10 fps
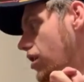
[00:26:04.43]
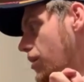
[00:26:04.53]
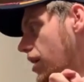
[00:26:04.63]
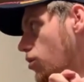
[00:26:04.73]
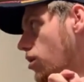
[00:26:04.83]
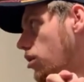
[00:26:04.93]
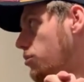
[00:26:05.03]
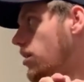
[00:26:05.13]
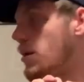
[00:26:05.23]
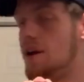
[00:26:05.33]
make it worse.
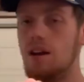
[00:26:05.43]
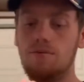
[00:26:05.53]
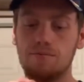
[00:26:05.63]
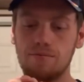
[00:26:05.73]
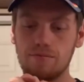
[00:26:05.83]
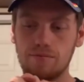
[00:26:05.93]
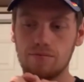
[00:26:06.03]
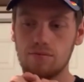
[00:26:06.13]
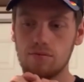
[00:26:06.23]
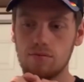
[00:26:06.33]
But I mean,
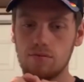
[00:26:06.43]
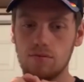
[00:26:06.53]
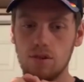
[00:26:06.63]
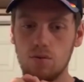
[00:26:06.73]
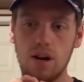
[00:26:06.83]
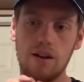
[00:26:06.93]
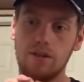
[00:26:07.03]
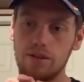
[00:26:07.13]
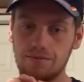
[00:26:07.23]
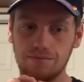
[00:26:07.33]
whatever.